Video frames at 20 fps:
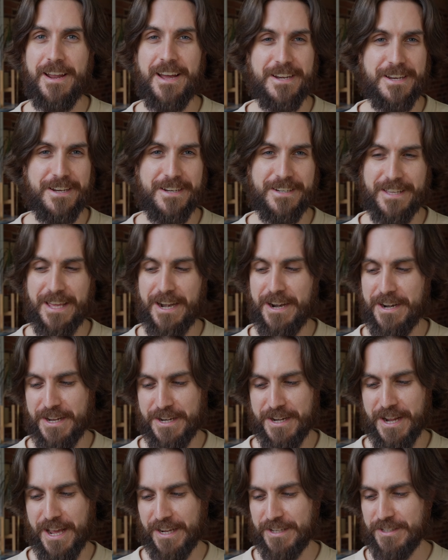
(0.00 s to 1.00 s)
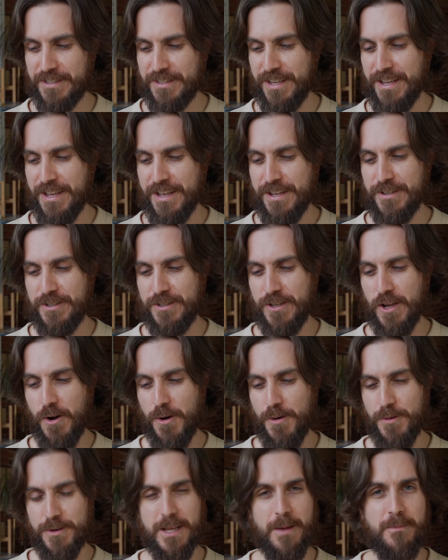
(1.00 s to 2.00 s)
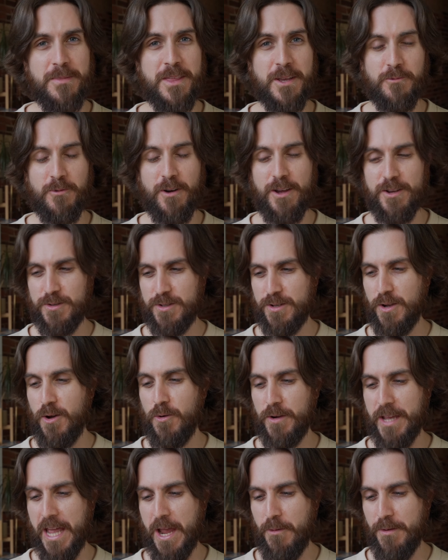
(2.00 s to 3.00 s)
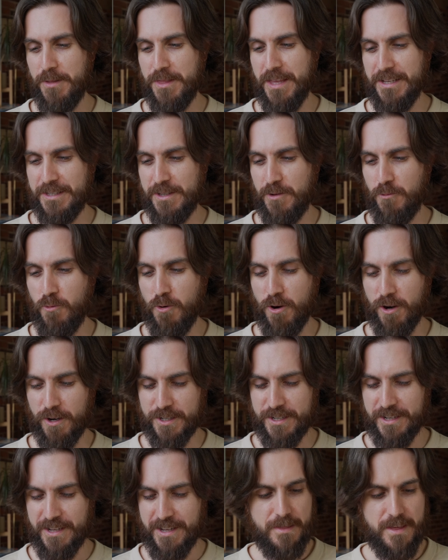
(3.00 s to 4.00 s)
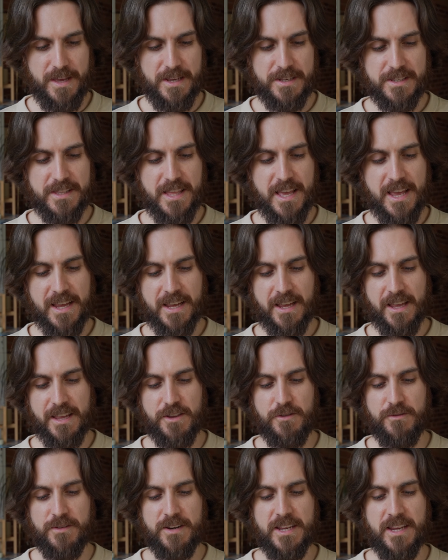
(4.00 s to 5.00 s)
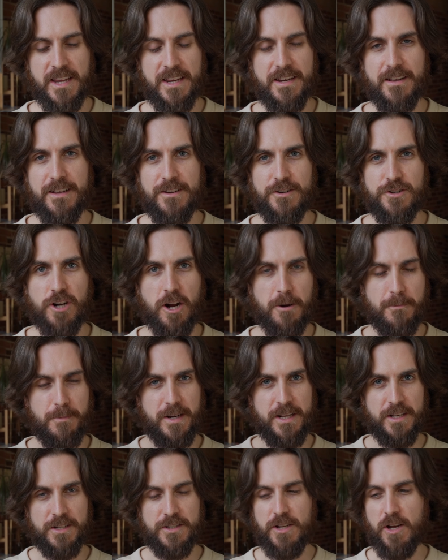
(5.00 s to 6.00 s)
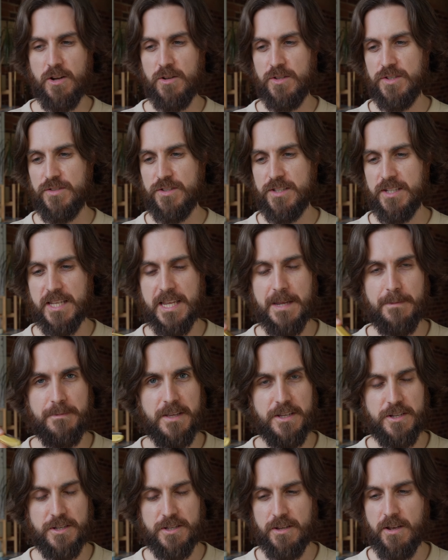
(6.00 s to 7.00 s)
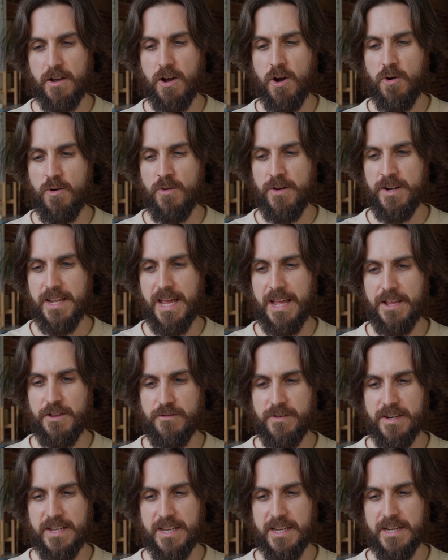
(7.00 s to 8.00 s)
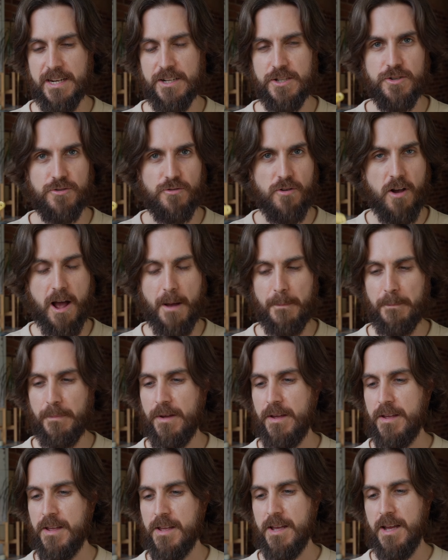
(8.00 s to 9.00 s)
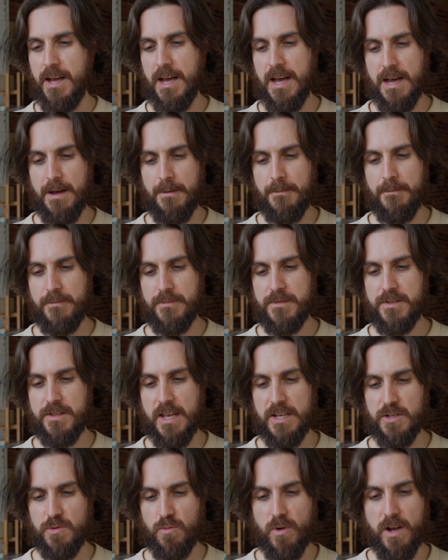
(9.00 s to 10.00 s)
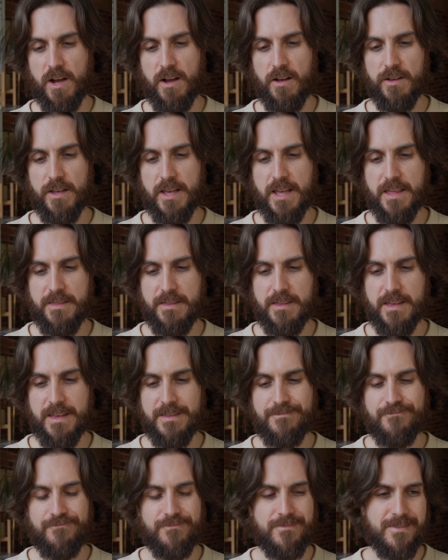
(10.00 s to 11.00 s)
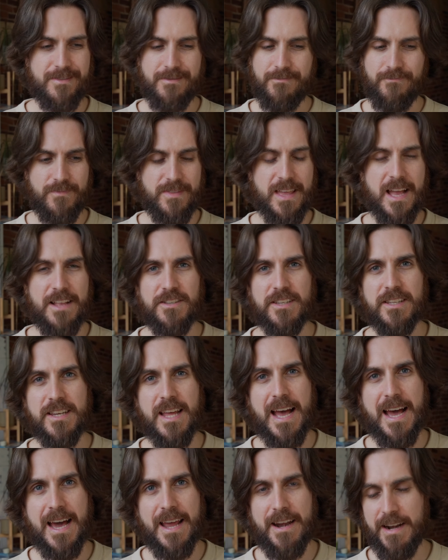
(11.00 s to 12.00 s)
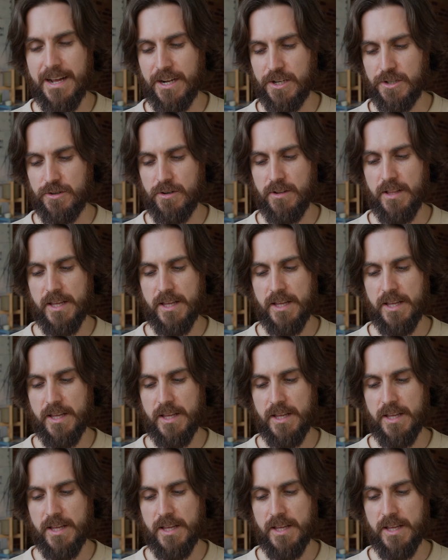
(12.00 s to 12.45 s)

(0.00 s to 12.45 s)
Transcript: I didn't get any nicks. So something was okay with this, it worked. This thing, you need sharpening stones to keep this honed, and you need a strop um, as well. And that's gonna add an extra